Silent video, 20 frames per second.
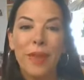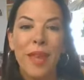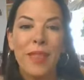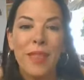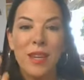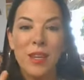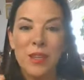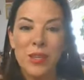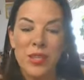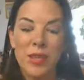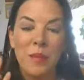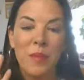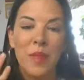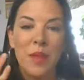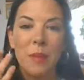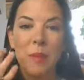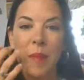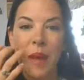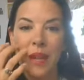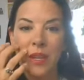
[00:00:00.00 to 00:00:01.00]
There's
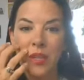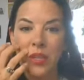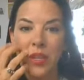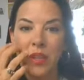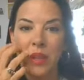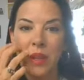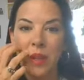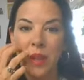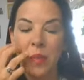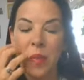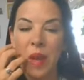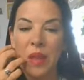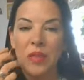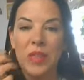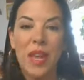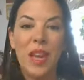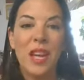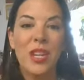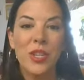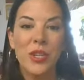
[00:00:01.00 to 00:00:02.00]
something magical about
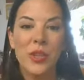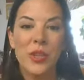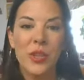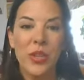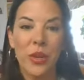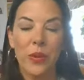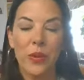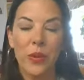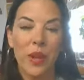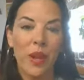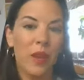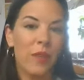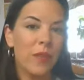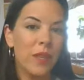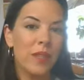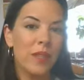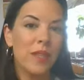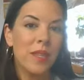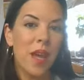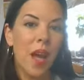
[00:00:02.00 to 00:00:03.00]
the undertone of
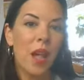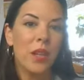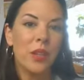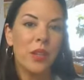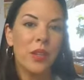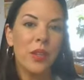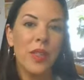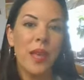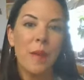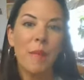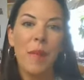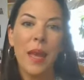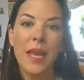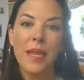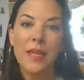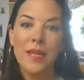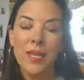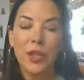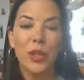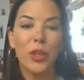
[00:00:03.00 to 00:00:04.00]
this color that
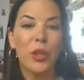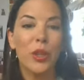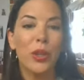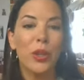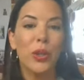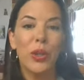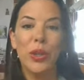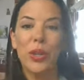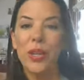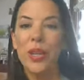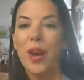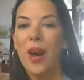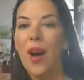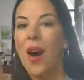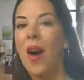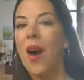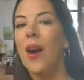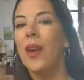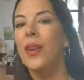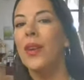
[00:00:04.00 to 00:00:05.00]
makes it look good
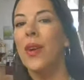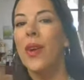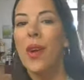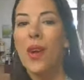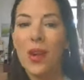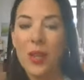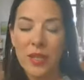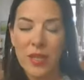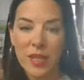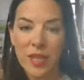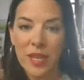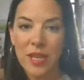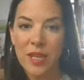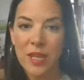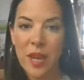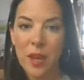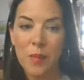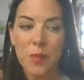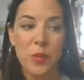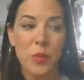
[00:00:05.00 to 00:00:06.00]
on all skin
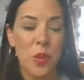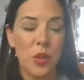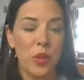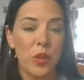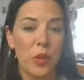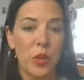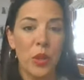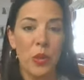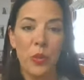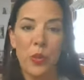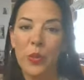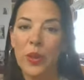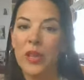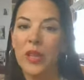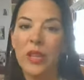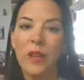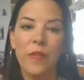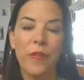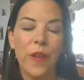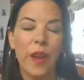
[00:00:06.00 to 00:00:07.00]
types, whether you're
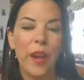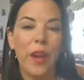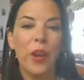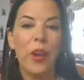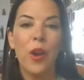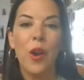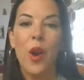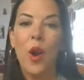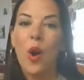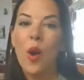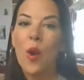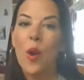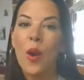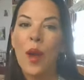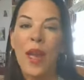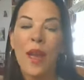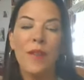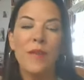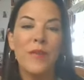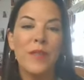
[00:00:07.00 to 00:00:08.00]
really fair or
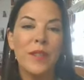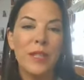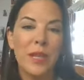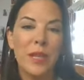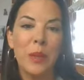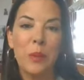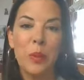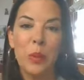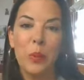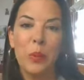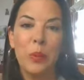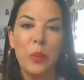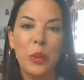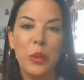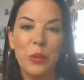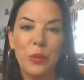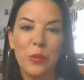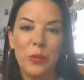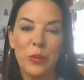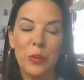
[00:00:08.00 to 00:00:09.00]
have deep,
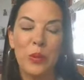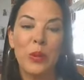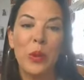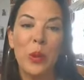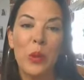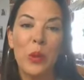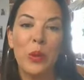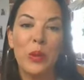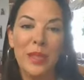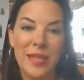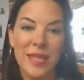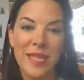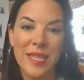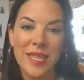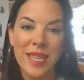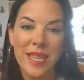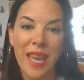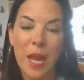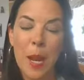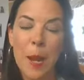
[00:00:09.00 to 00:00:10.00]
beautiful golden
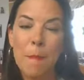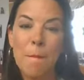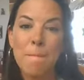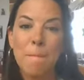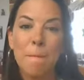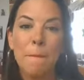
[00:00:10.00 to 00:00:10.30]
skin.